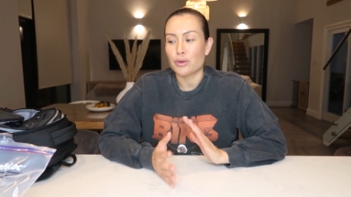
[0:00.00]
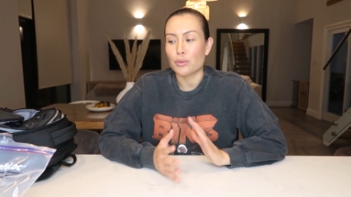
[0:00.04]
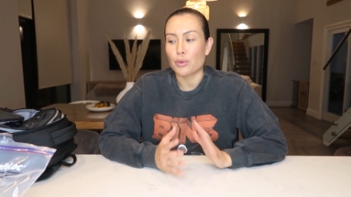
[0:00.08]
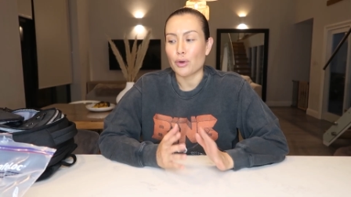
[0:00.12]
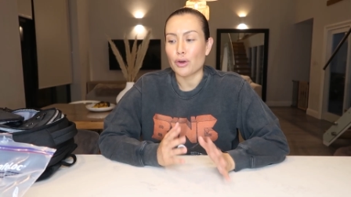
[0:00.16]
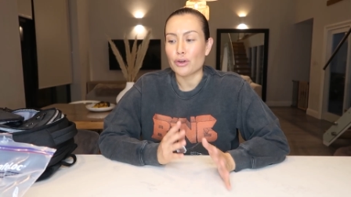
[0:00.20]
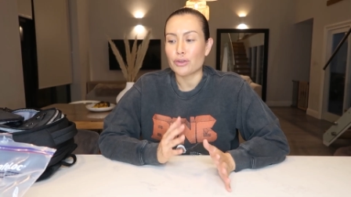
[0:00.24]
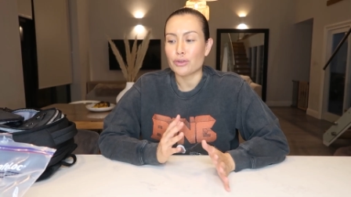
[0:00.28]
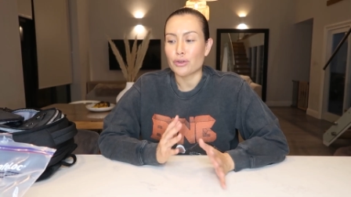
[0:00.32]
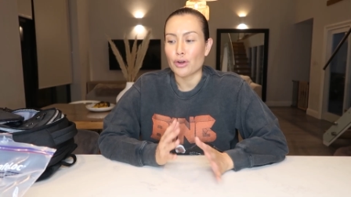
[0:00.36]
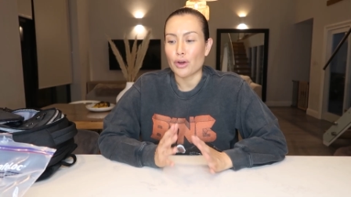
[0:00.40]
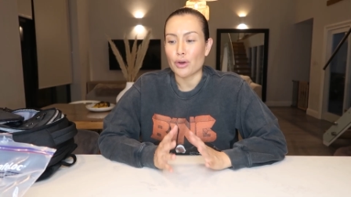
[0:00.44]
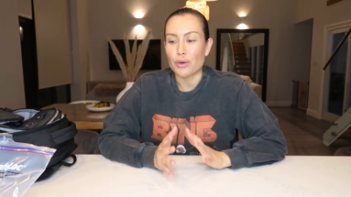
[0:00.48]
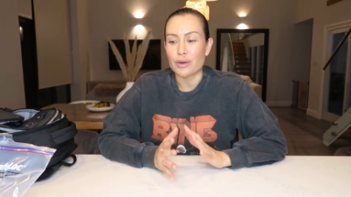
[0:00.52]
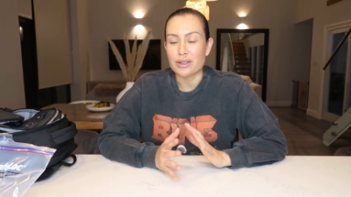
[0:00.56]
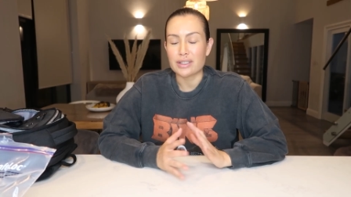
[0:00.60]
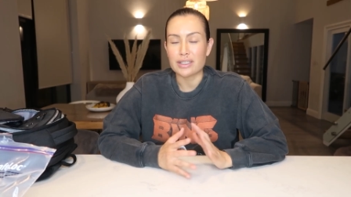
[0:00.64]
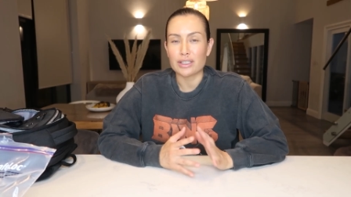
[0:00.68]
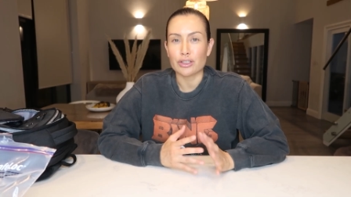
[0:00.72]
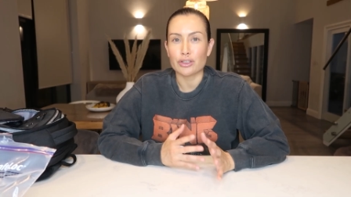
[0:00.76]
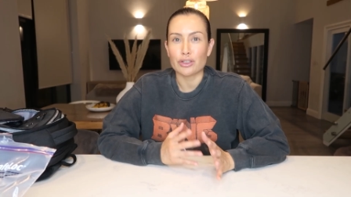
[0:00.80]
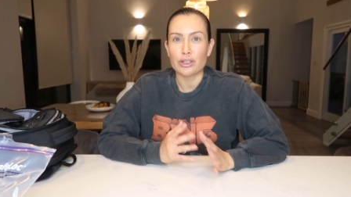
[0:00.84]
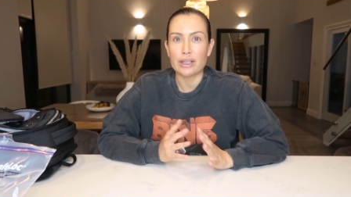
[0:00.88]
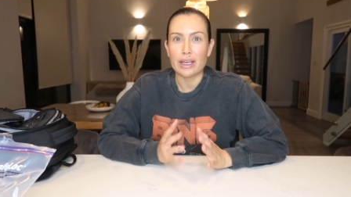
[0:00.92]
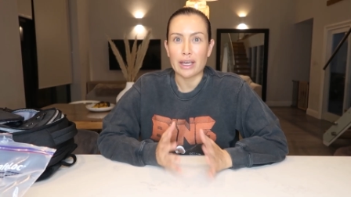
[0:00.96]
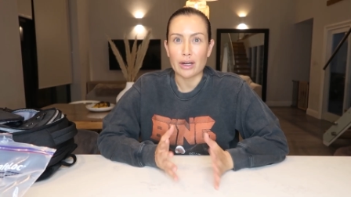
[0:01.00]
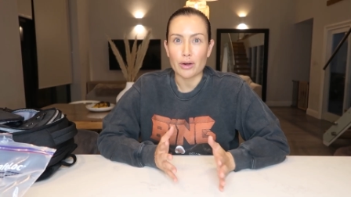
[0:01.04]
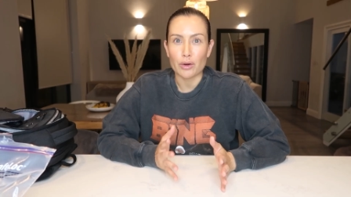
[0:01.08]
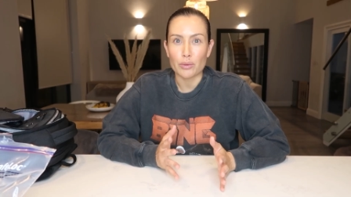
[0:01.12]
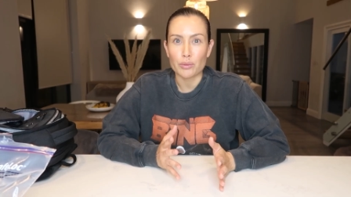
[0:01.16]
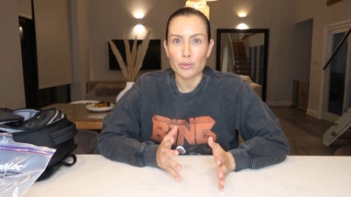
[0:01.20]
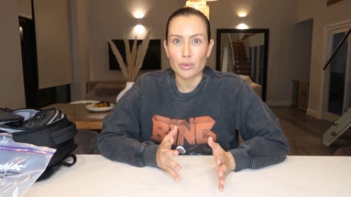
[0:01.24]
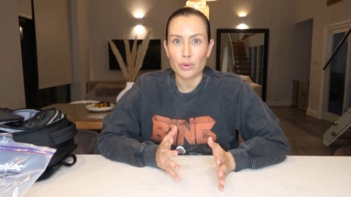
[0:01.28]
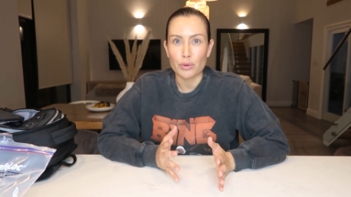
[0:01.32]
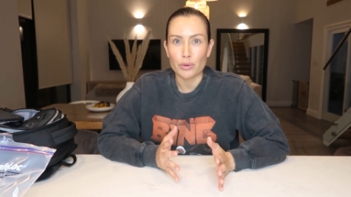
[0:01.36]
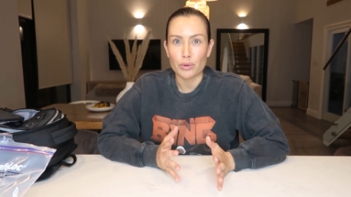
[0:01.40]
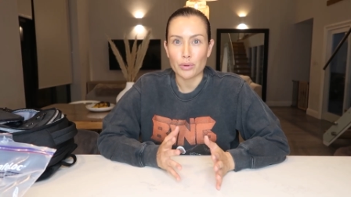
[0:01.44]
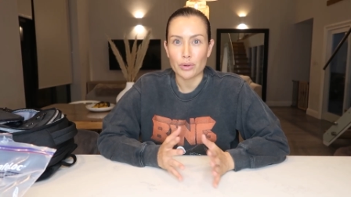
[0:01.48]
You won't know until you get on
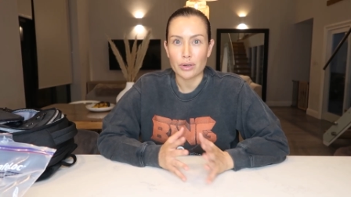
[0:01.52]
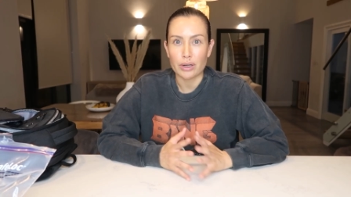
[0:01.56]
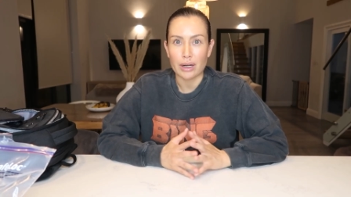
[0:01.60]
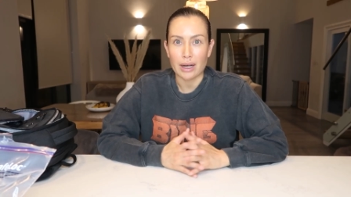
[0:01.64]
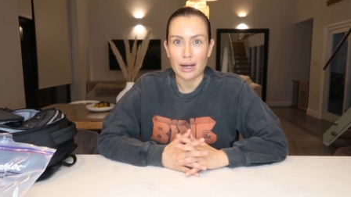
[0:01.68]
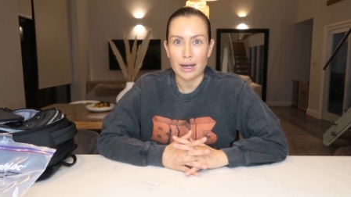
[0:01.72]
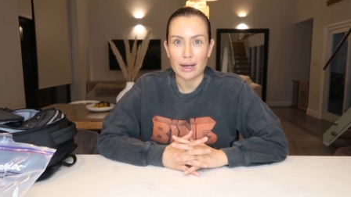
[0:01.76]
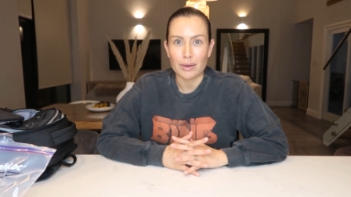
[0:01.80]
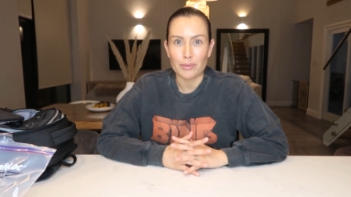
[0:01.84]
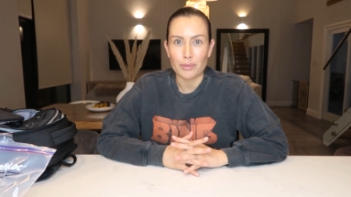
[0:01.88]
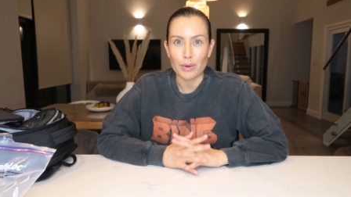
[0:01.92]
board